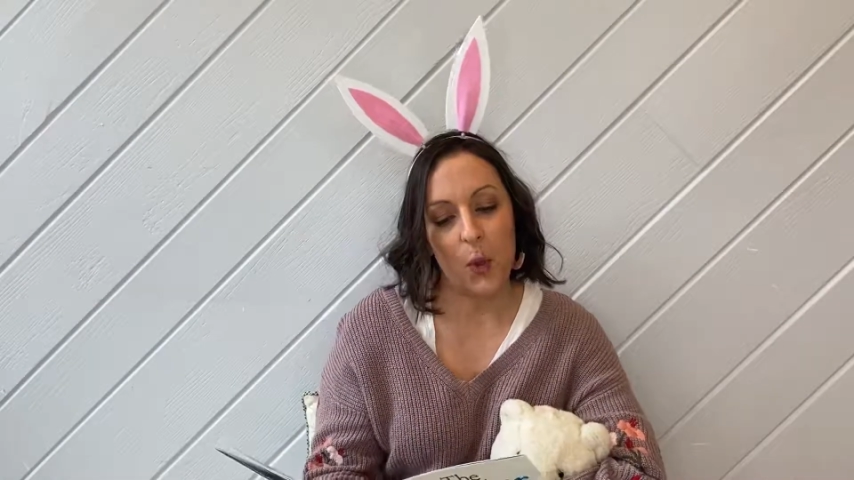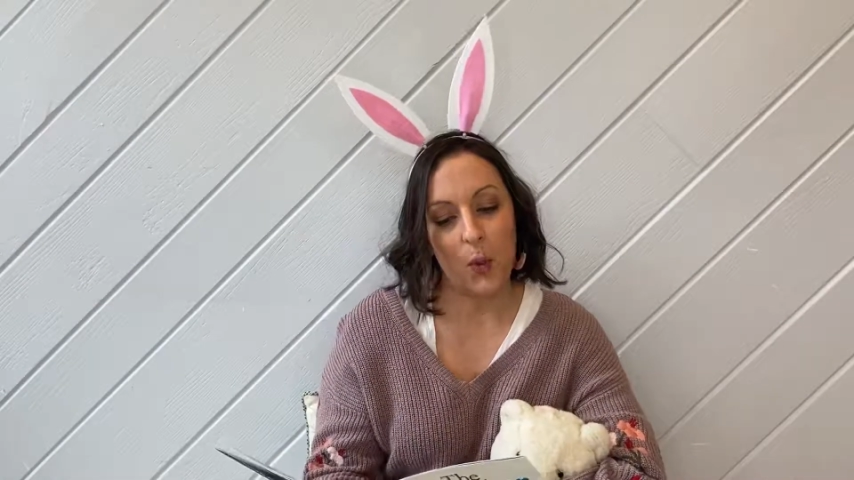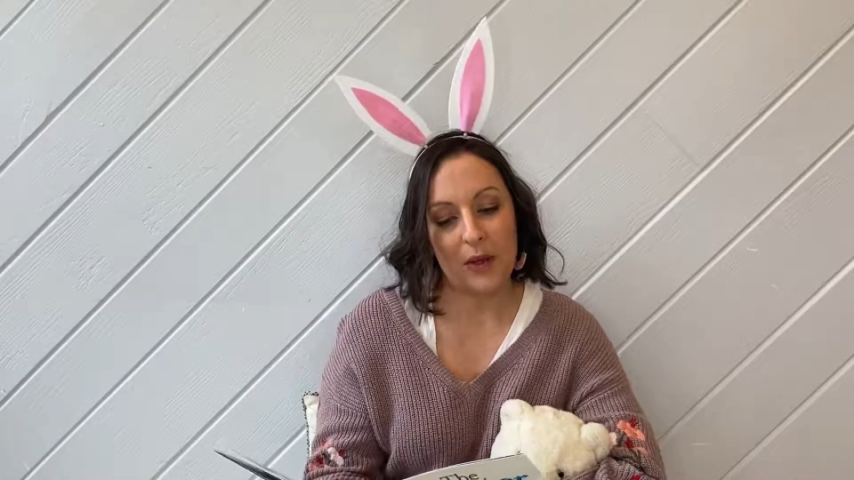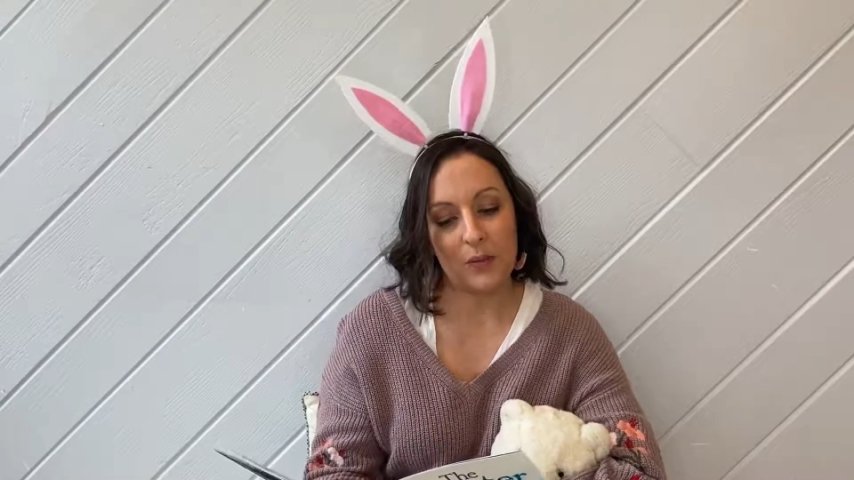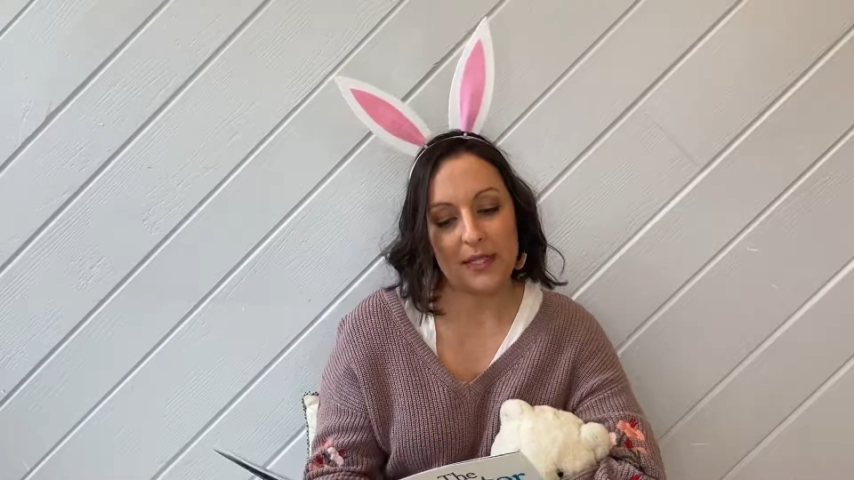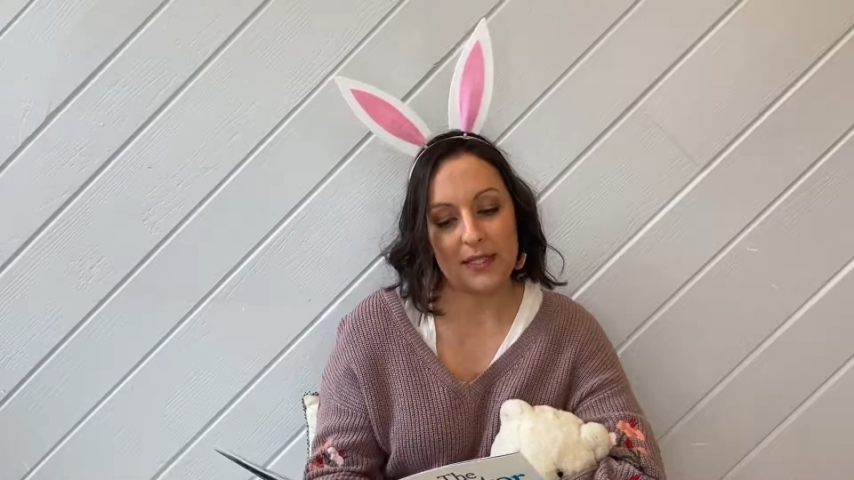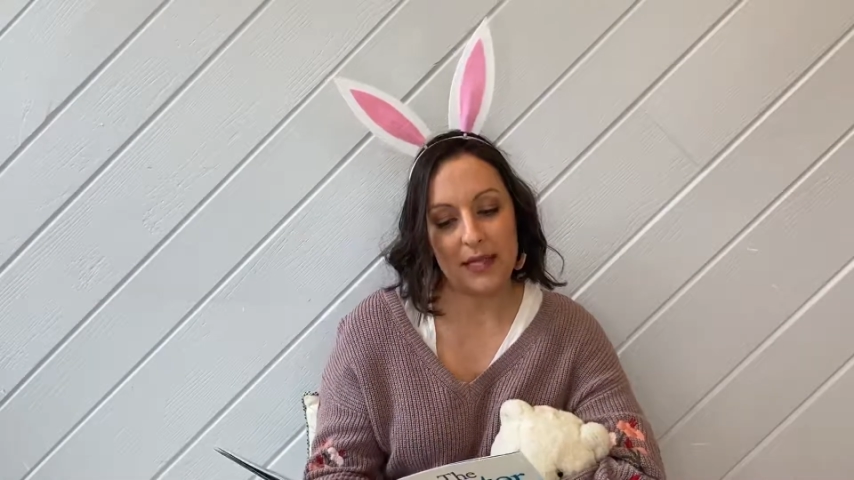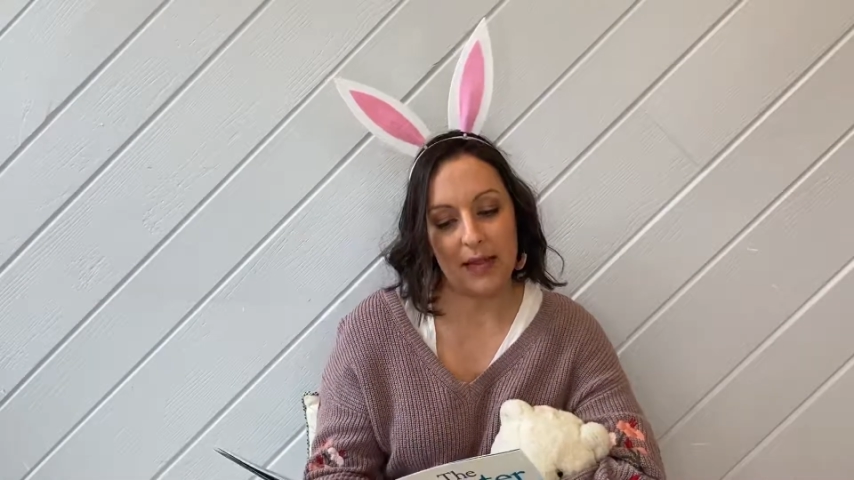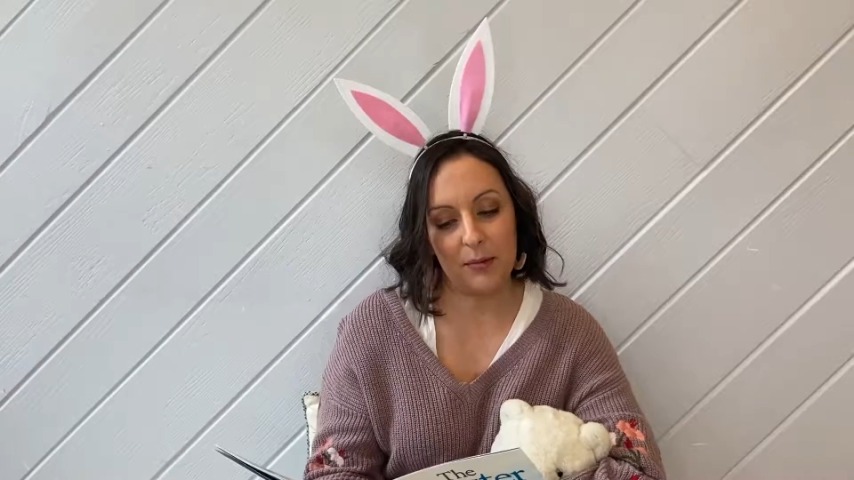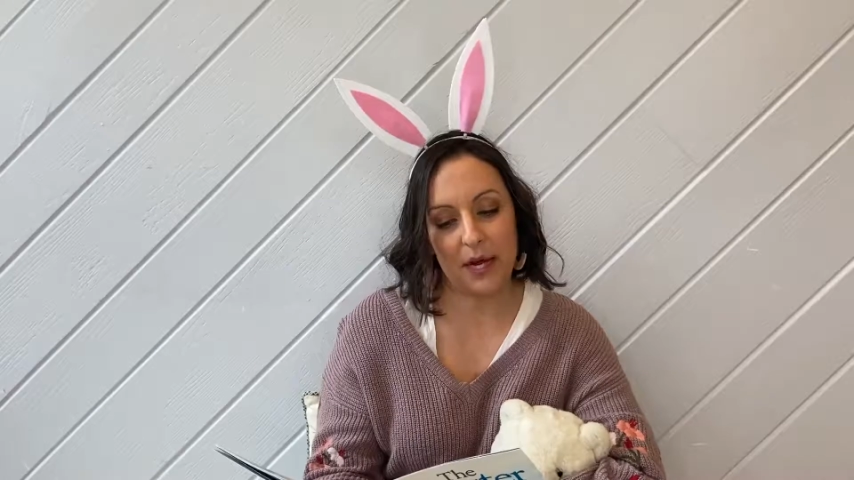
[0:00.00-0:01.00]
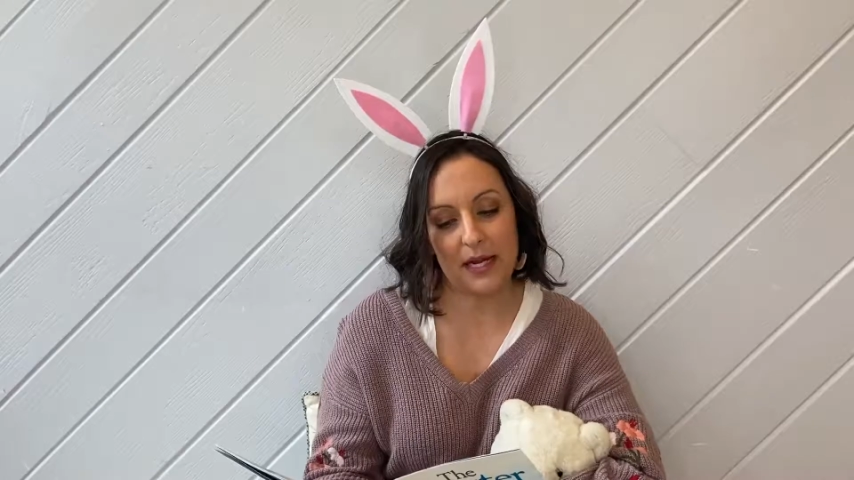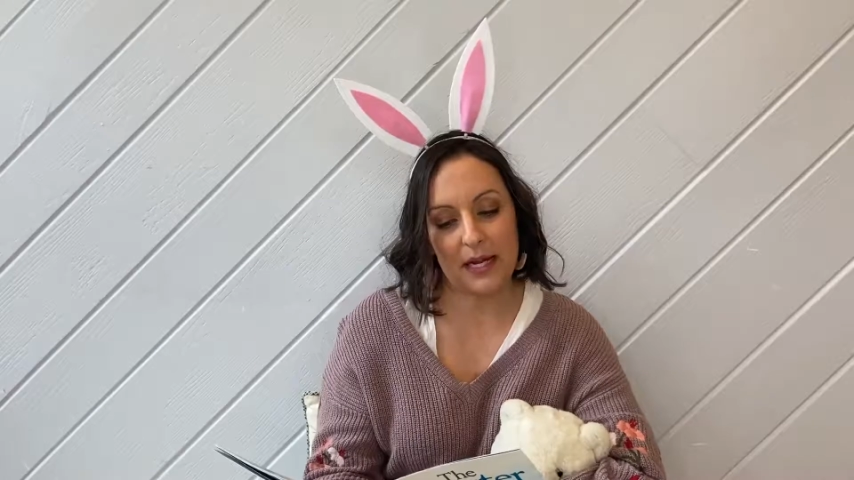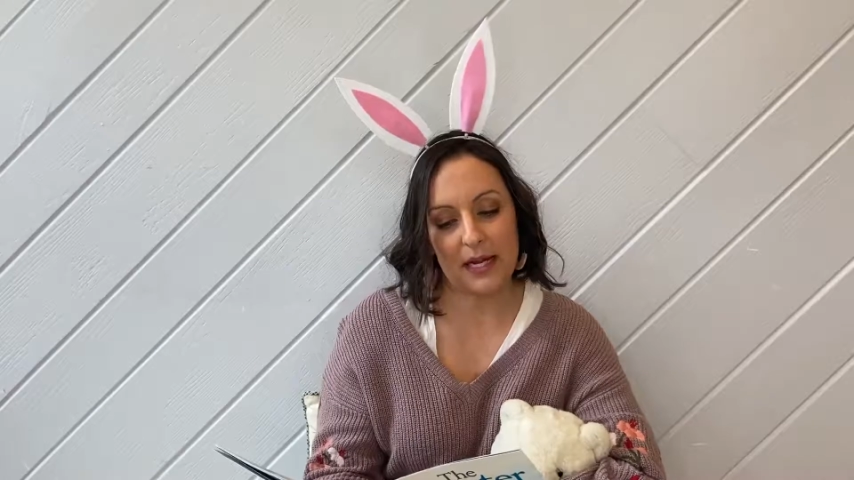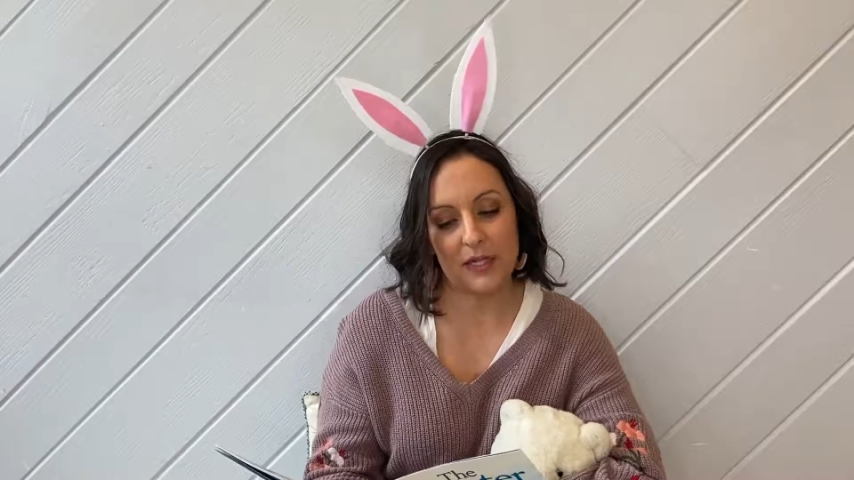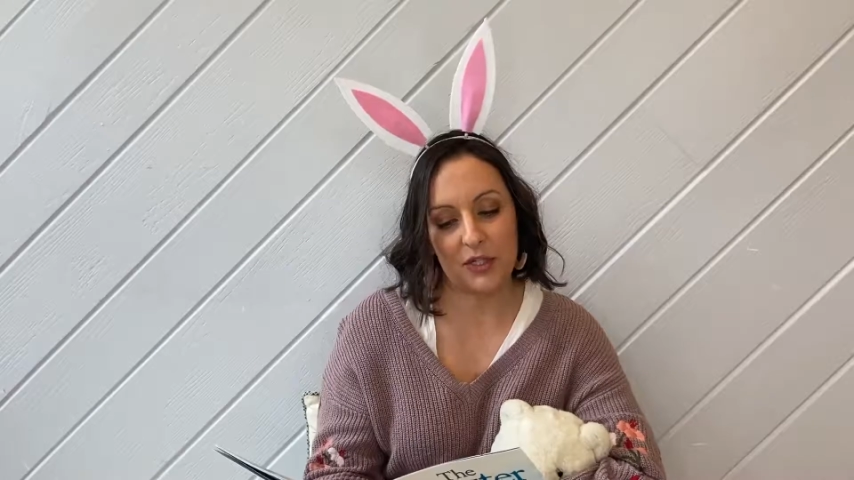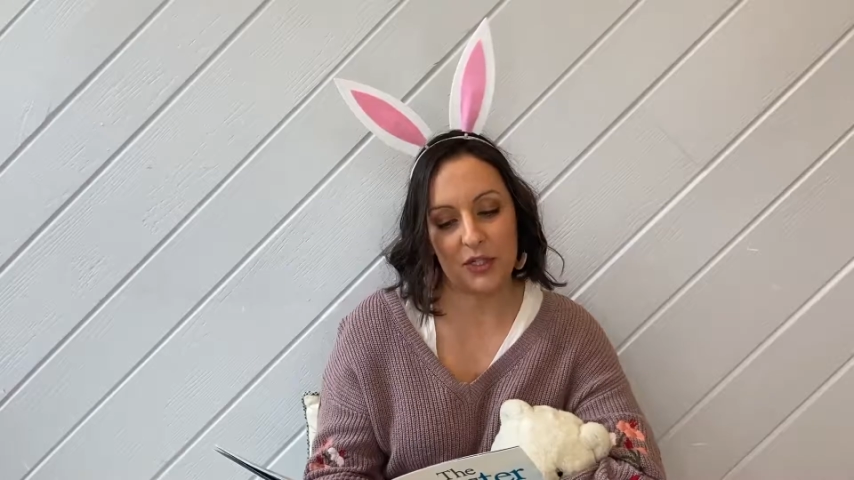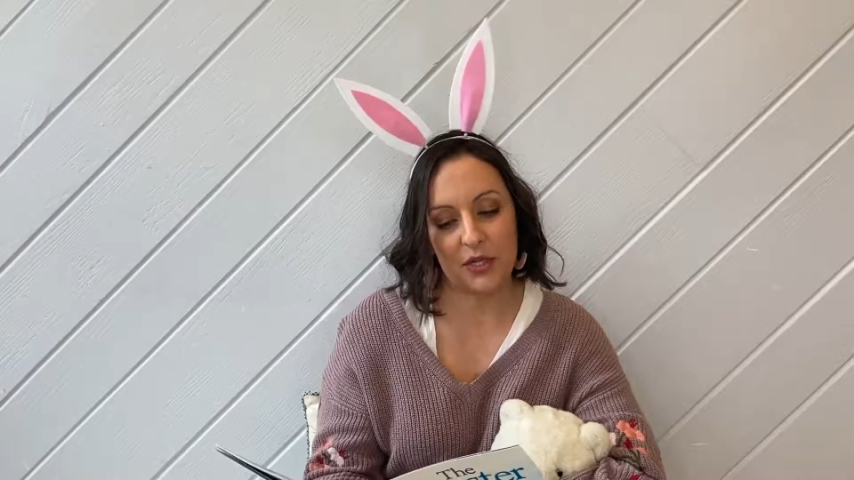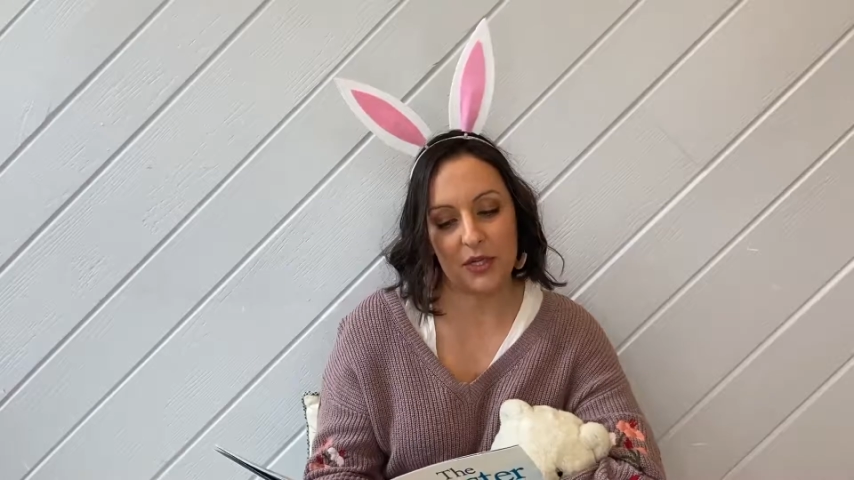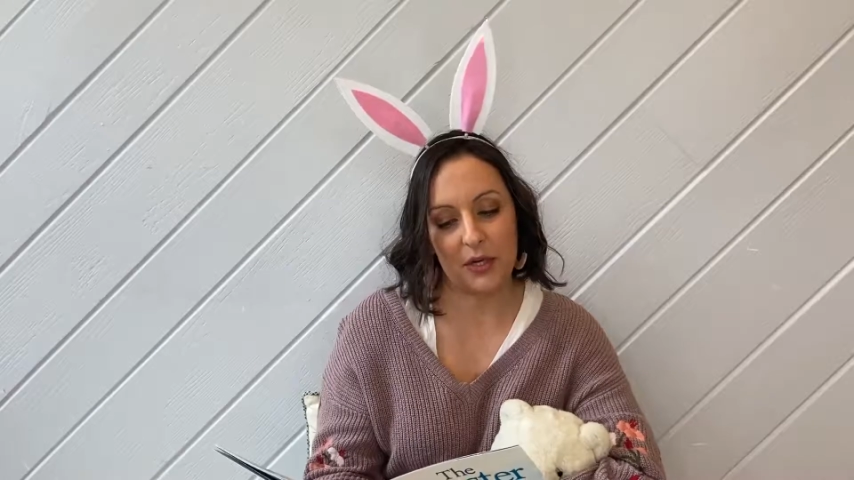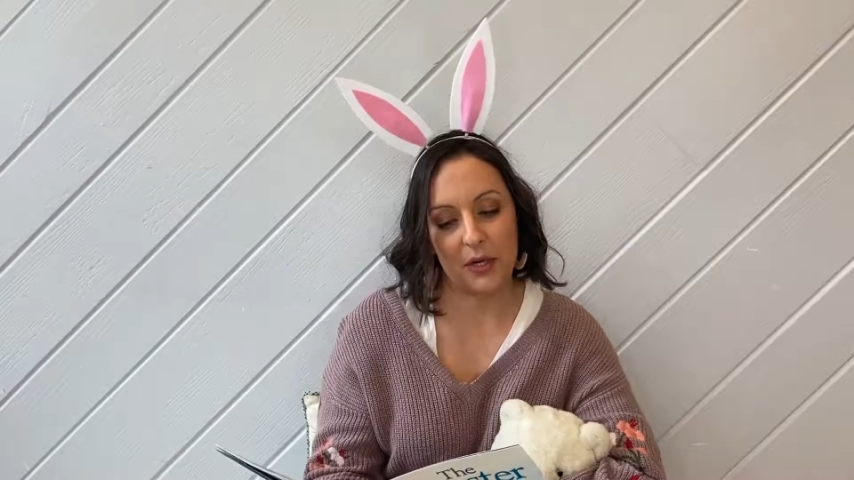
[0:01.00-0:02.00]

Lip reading: When we celebrate Easter,